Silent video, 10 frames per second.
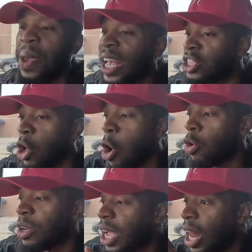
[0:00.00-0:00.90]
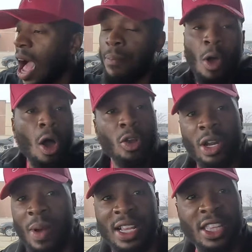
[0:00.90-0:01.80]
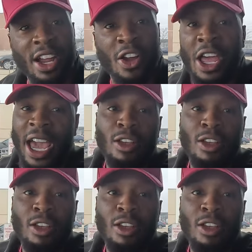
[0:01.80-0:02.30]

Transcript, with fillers: passed all on it, globbed all on it right there,